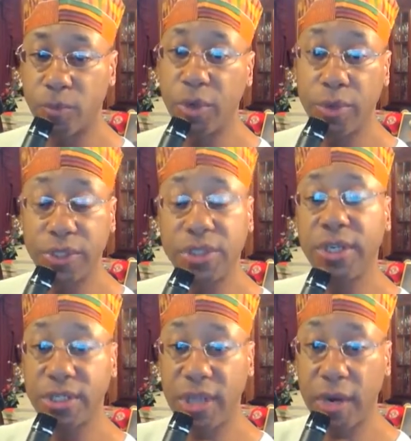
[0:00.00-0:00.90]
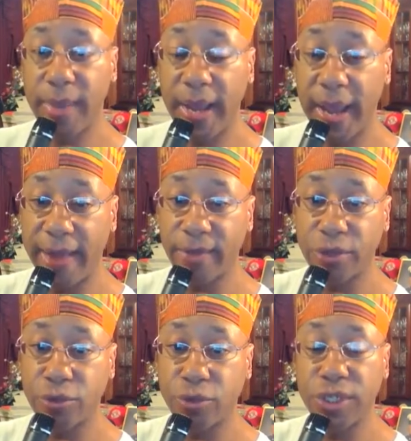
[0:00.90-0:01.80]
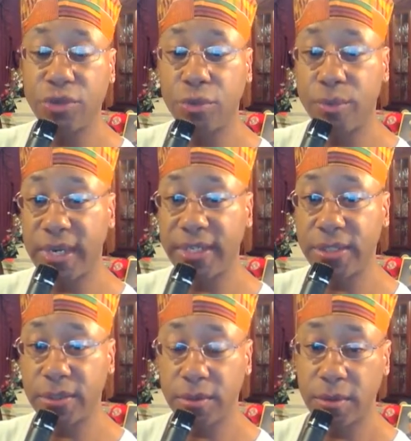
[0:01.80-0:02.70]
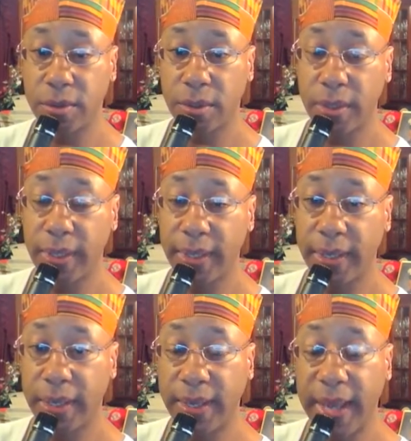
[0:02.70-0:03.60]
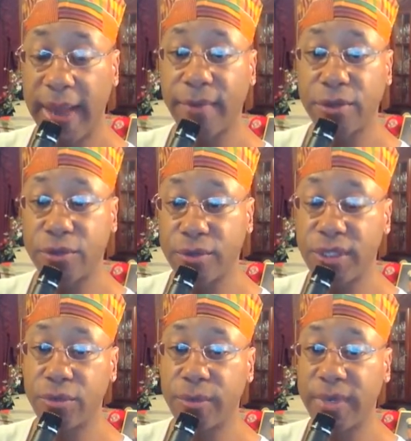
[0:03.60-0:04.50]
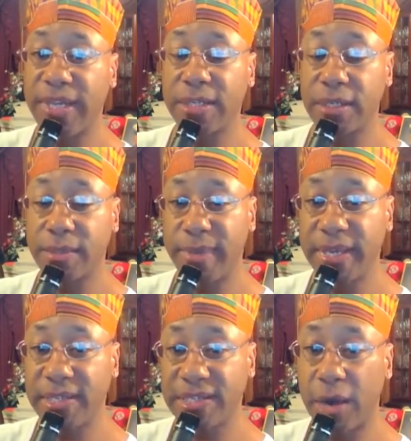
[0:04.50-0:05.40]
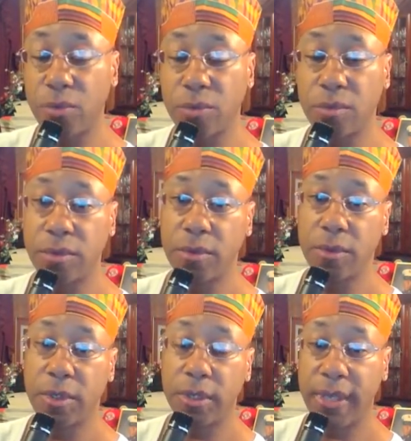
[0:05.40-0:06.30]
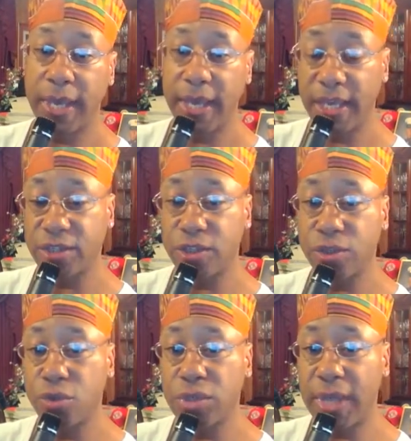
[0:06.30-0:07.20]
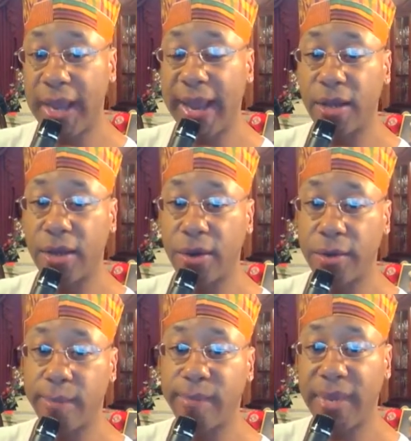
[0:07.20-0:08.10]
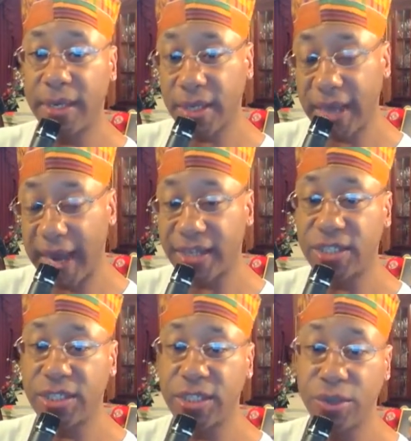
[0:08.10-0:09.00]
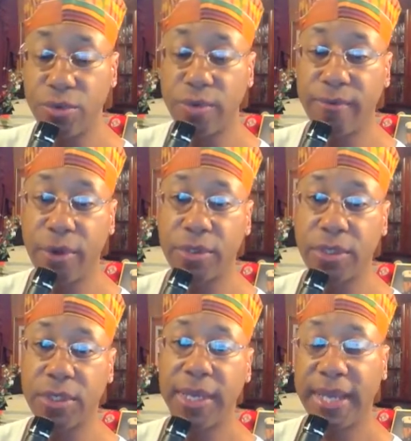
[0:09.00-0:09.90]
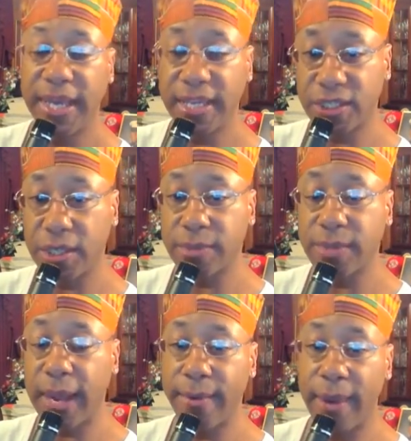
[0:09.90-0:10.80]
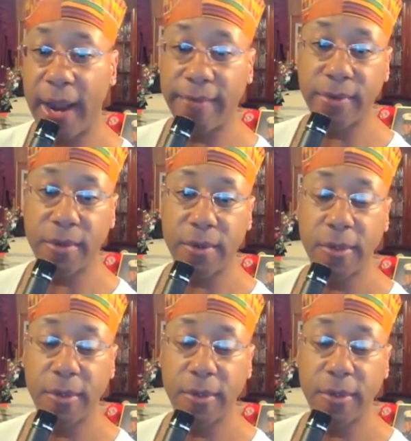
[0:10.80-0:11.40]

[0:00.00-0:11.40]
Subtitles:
we're gonna continue to talk about African traditional religion, and African traditional religion is being taught at institutions of higher learning, meaning colleges and universities in sub-Saharan Africa.